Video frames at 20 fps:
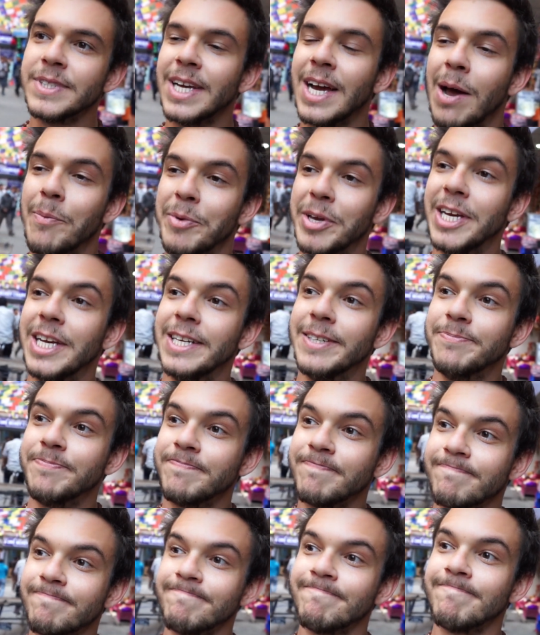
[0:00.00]
I mean,
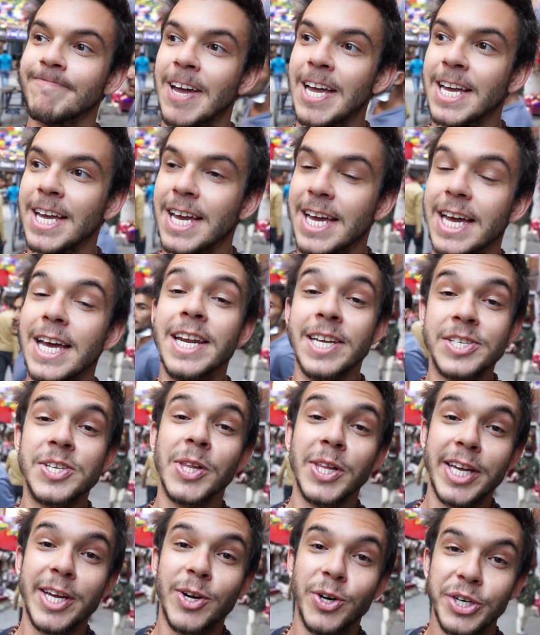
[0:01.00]
it is
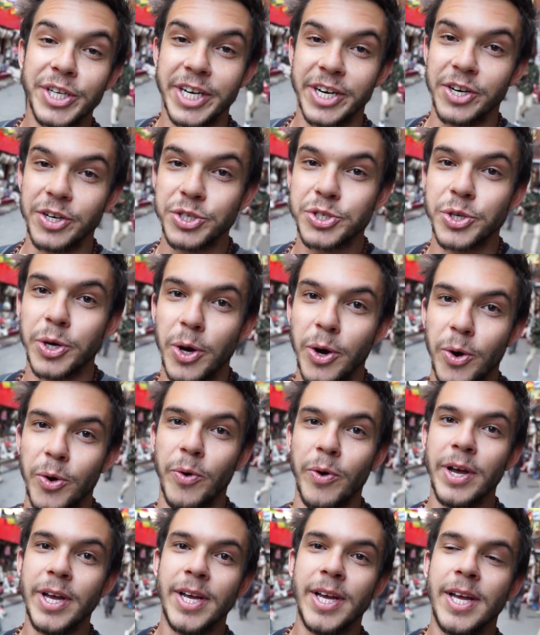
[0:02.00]
illegal here, so